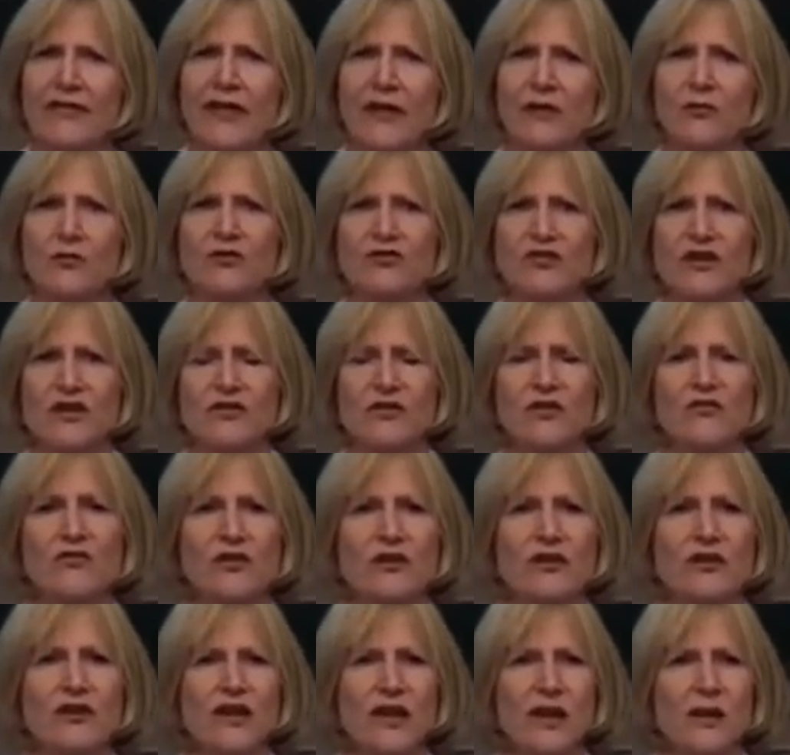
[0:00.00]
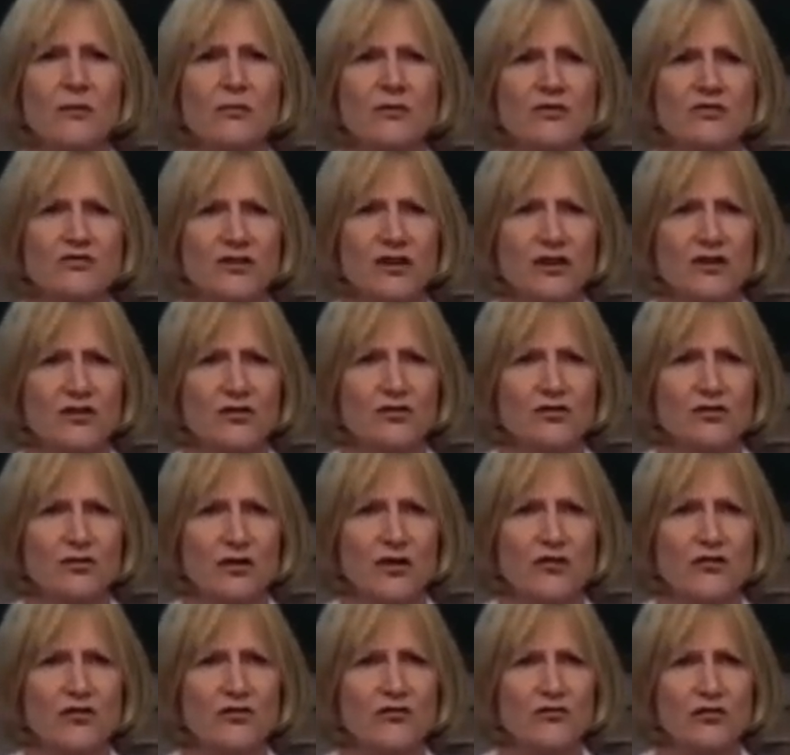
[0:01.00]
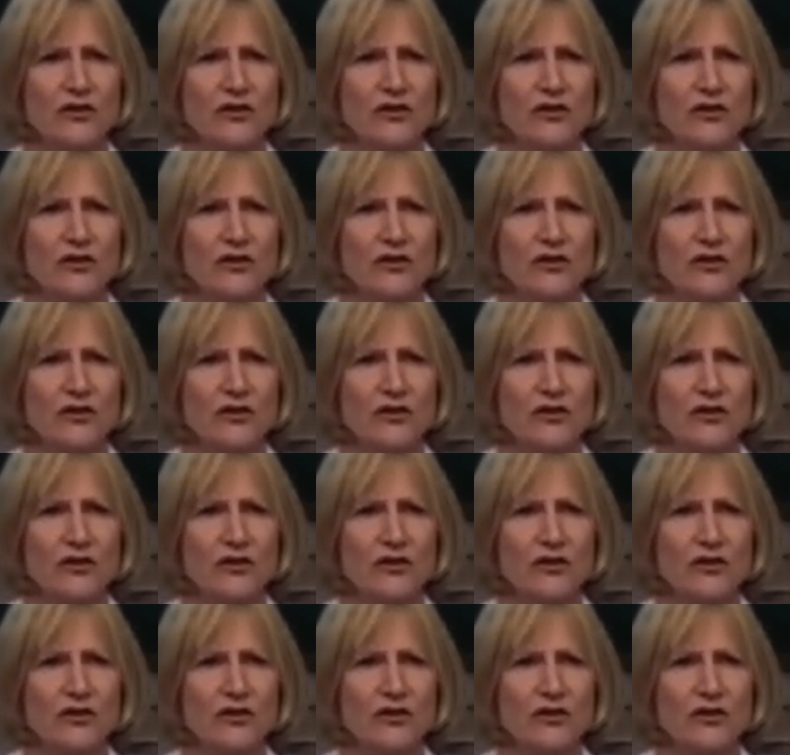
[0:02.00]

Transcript: and that was at the very epicenter of